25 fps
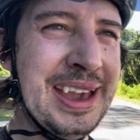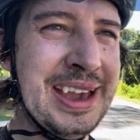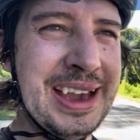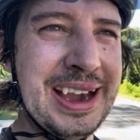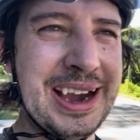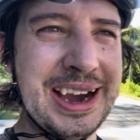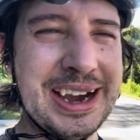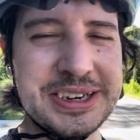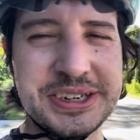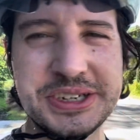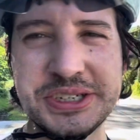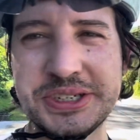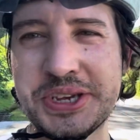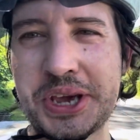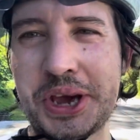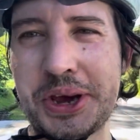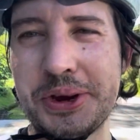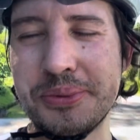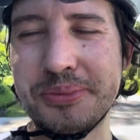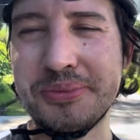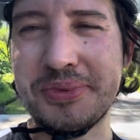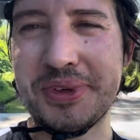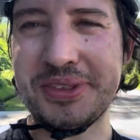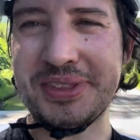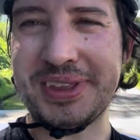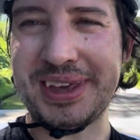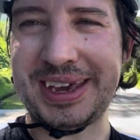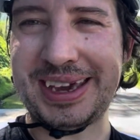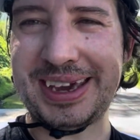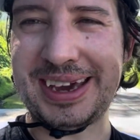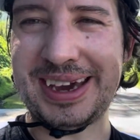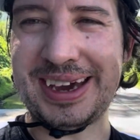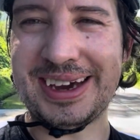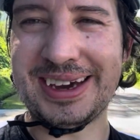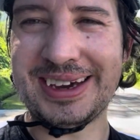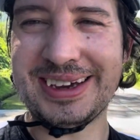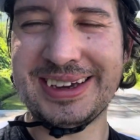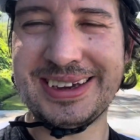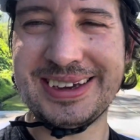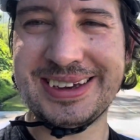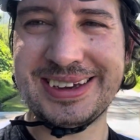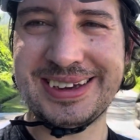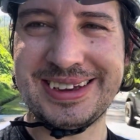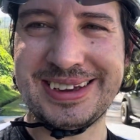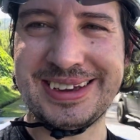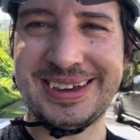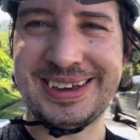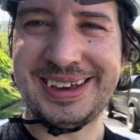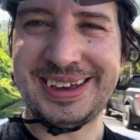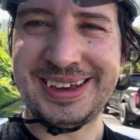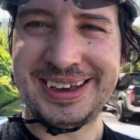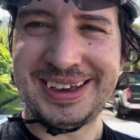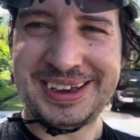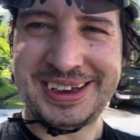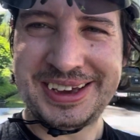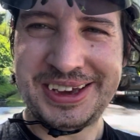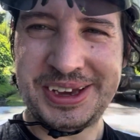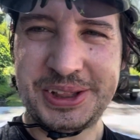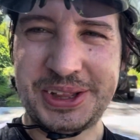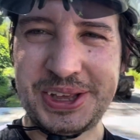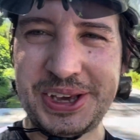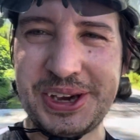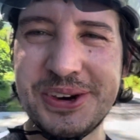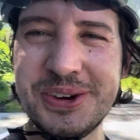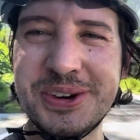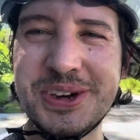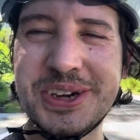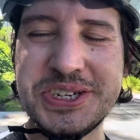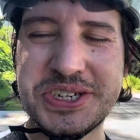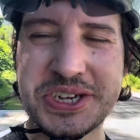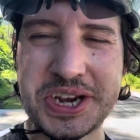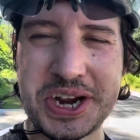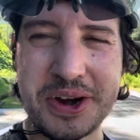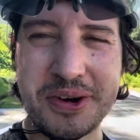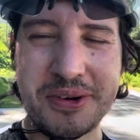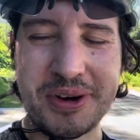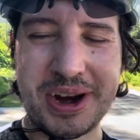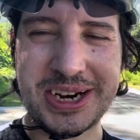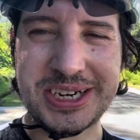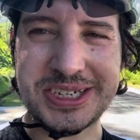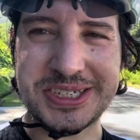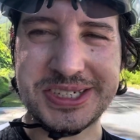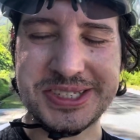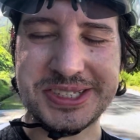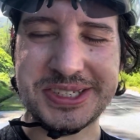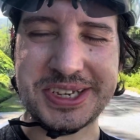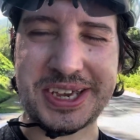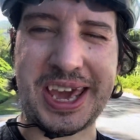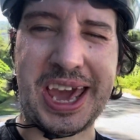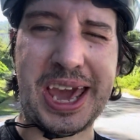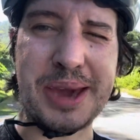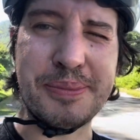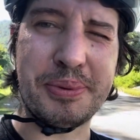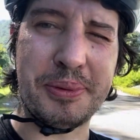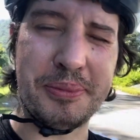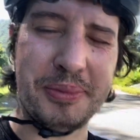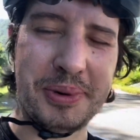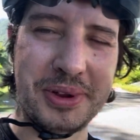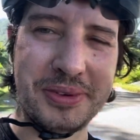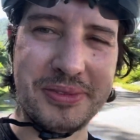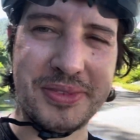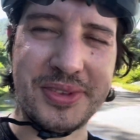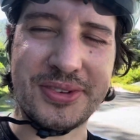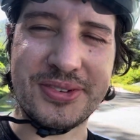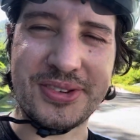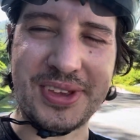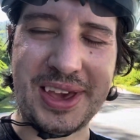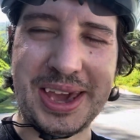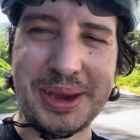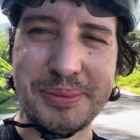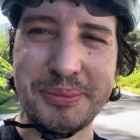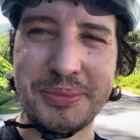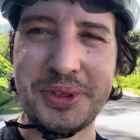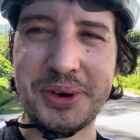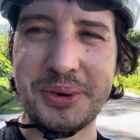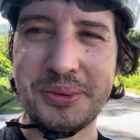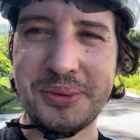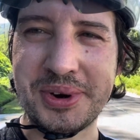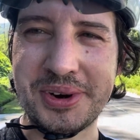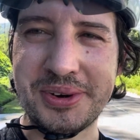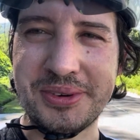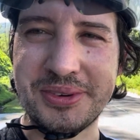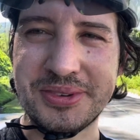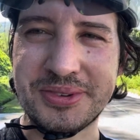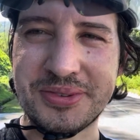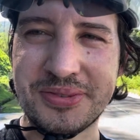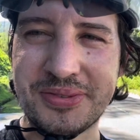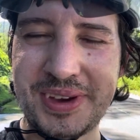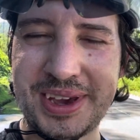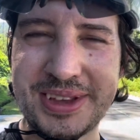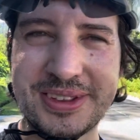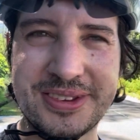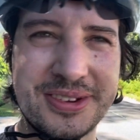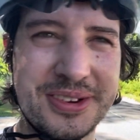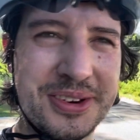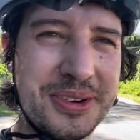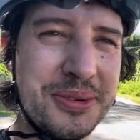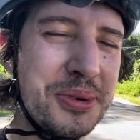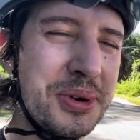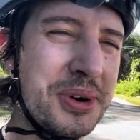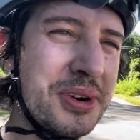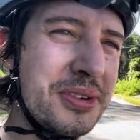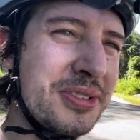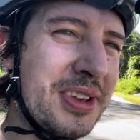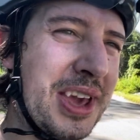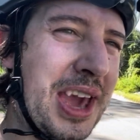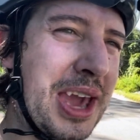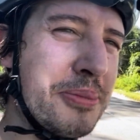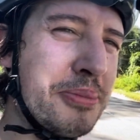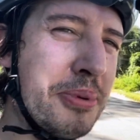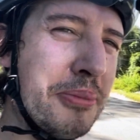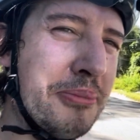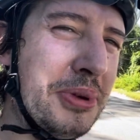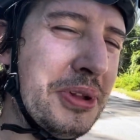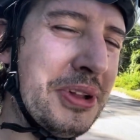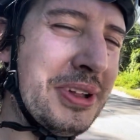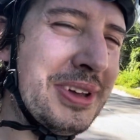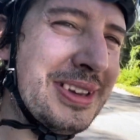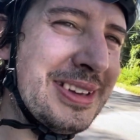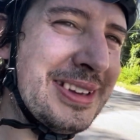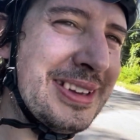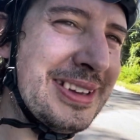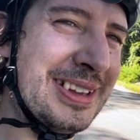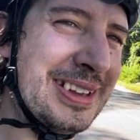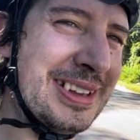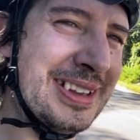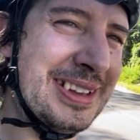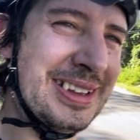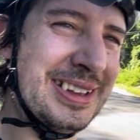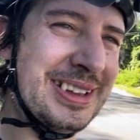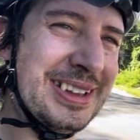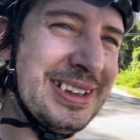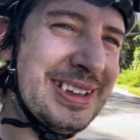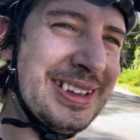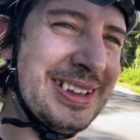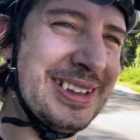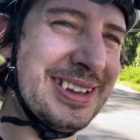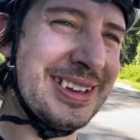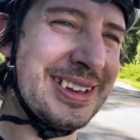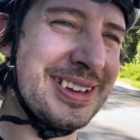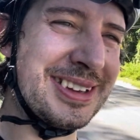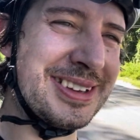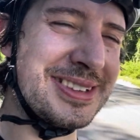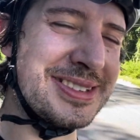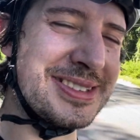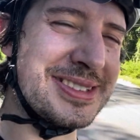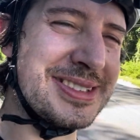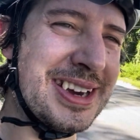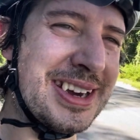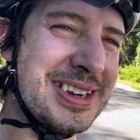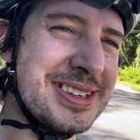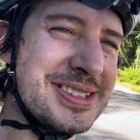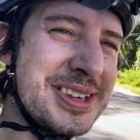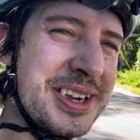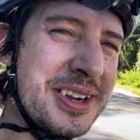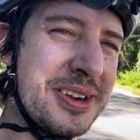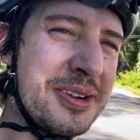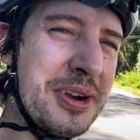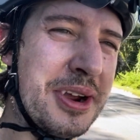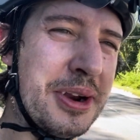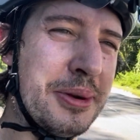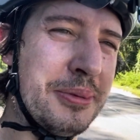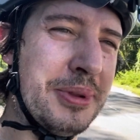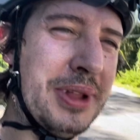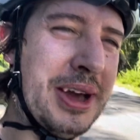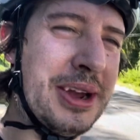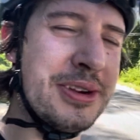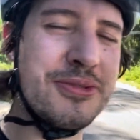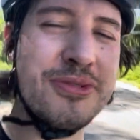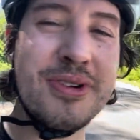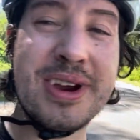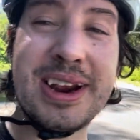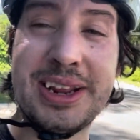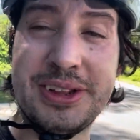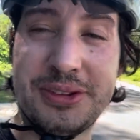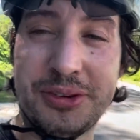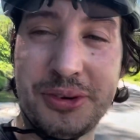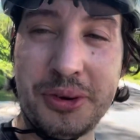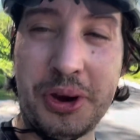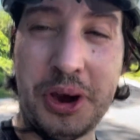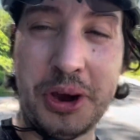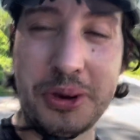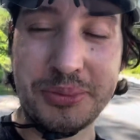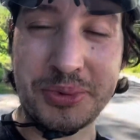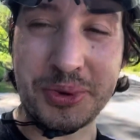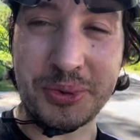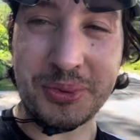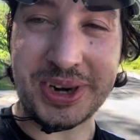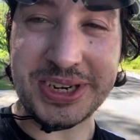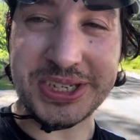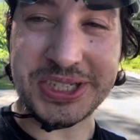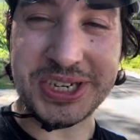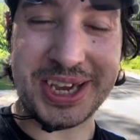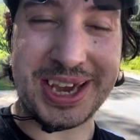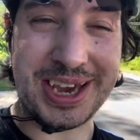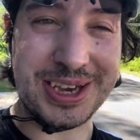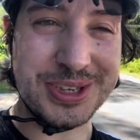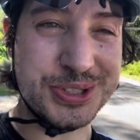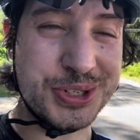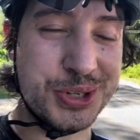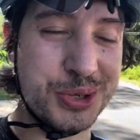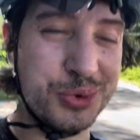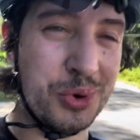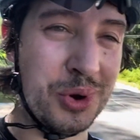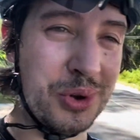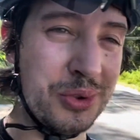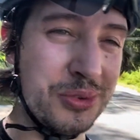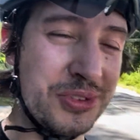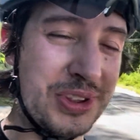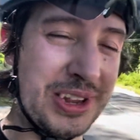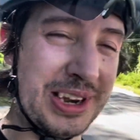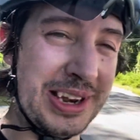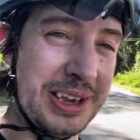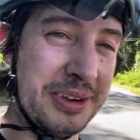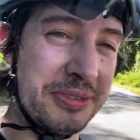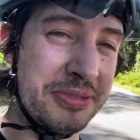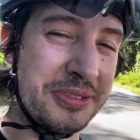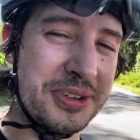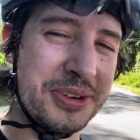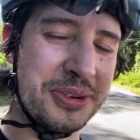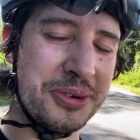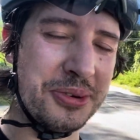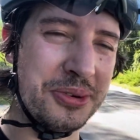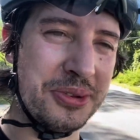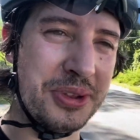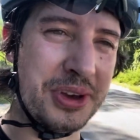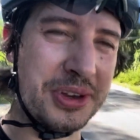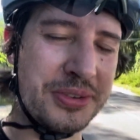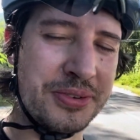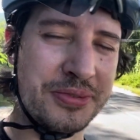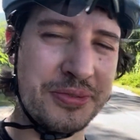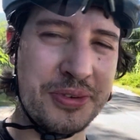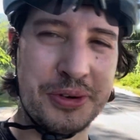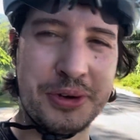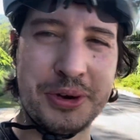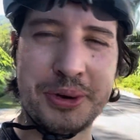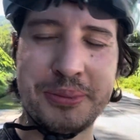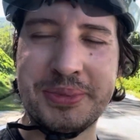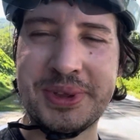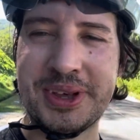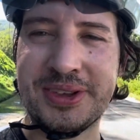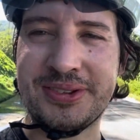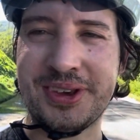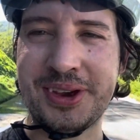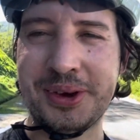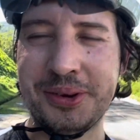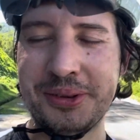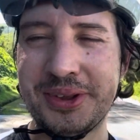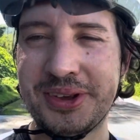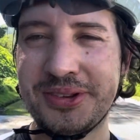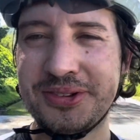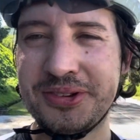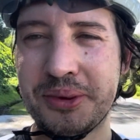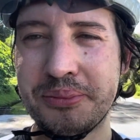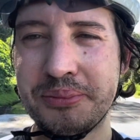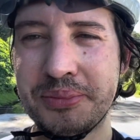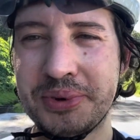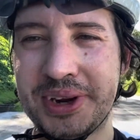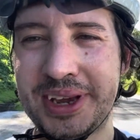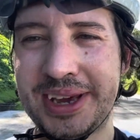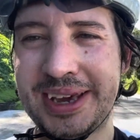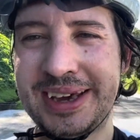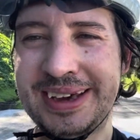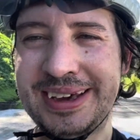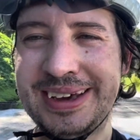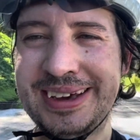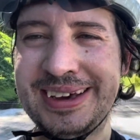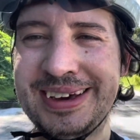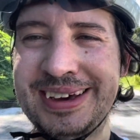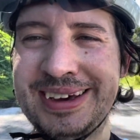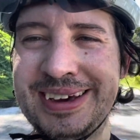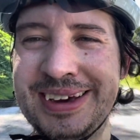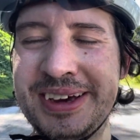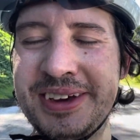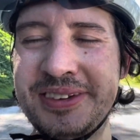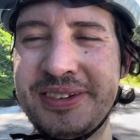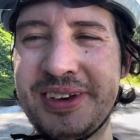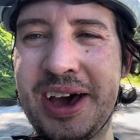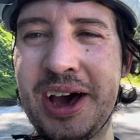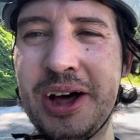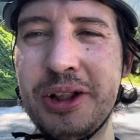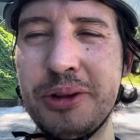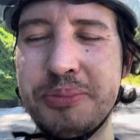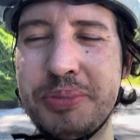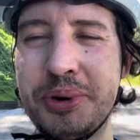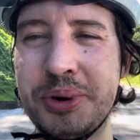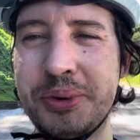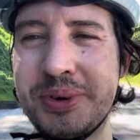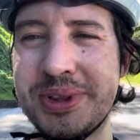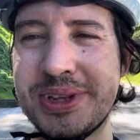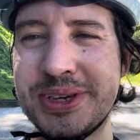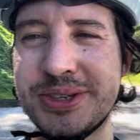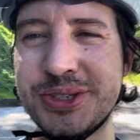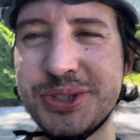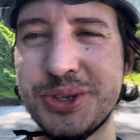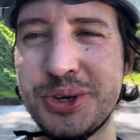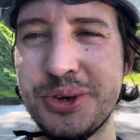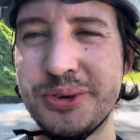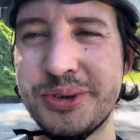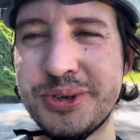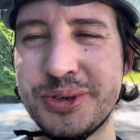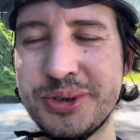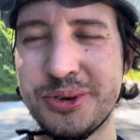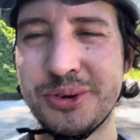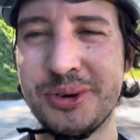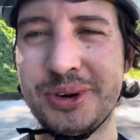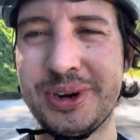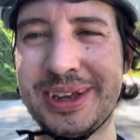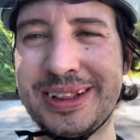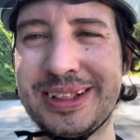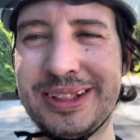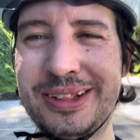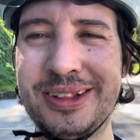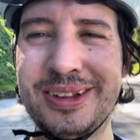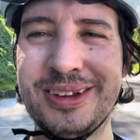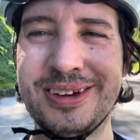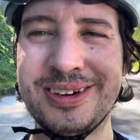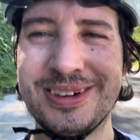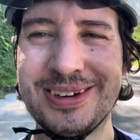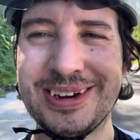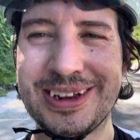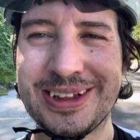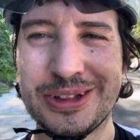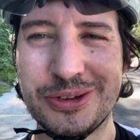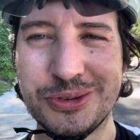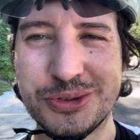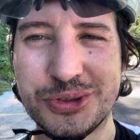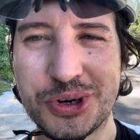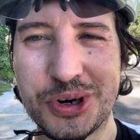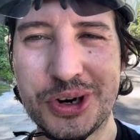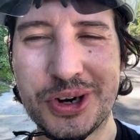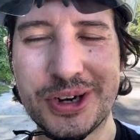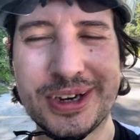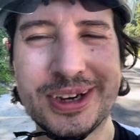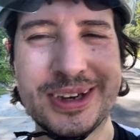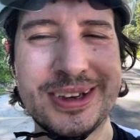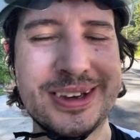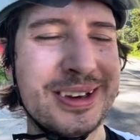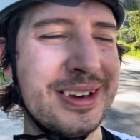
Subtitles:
I just hope that the younger generations are capable of the same, that we're as fit and we're as capable, because that's incredible. I really do hope that when she gets too old to lift all those fruit up this hill, there's somebody to help her with a scooter or a little truck